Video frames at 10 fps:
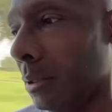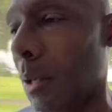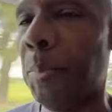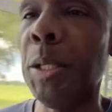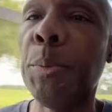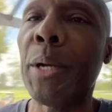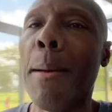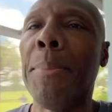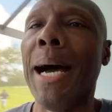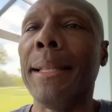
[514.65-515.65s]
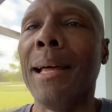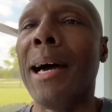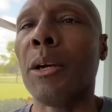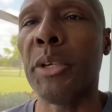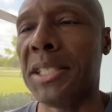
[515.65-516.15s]
of people that buy
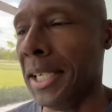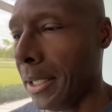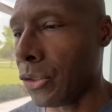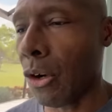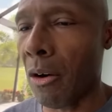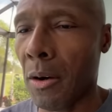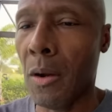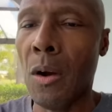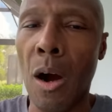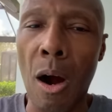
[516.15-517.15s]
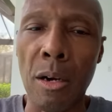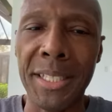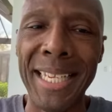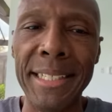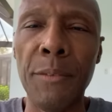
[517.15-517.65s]
lottery tickets are, are
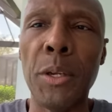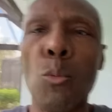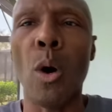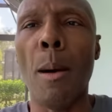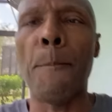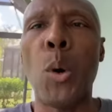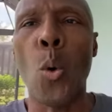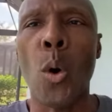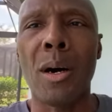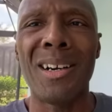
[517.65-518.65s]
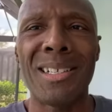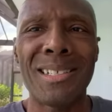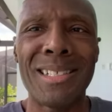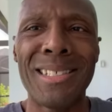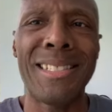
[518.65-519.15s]
they live in what? Poor
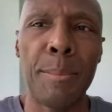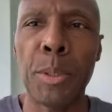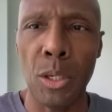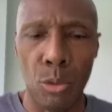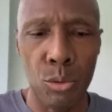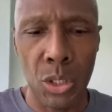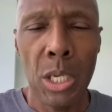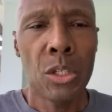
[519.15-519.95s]
zip codes.